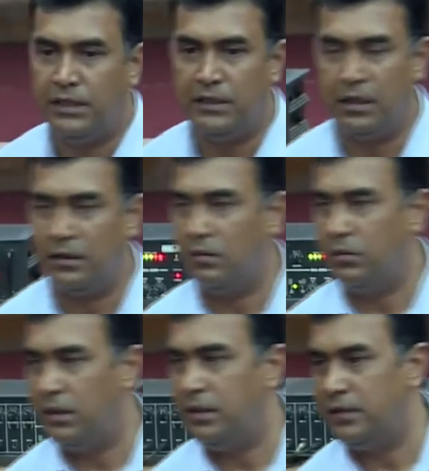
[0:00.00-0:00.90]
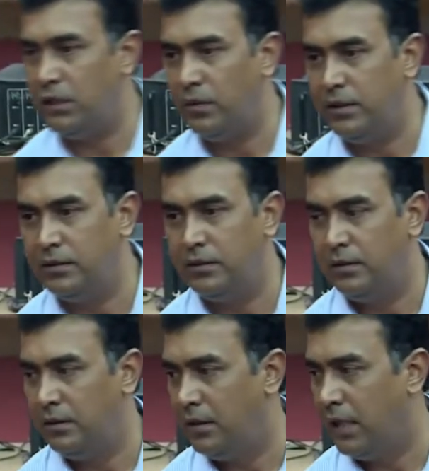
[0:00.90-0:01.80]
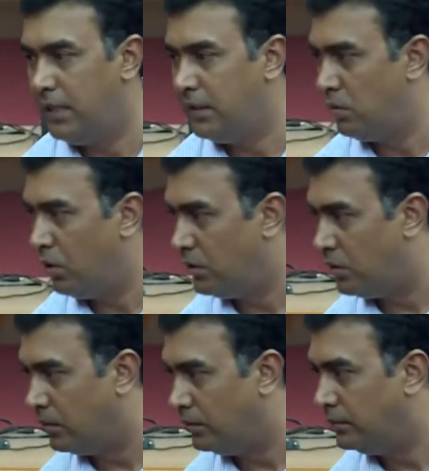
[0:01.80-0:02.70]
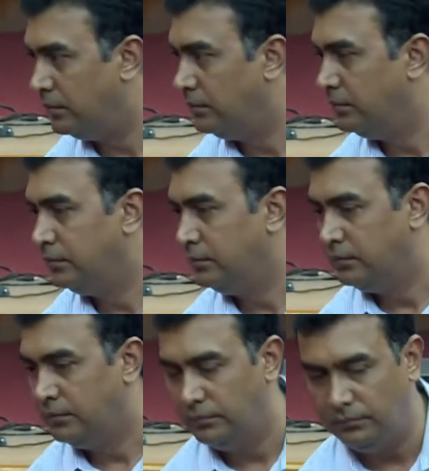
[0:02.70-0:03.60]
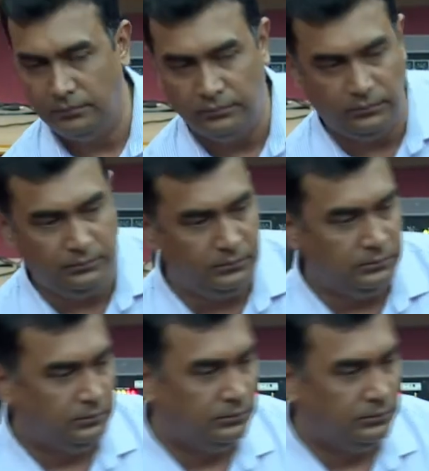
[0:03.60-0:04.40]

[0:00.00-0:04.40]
It can completely sequence any small genome.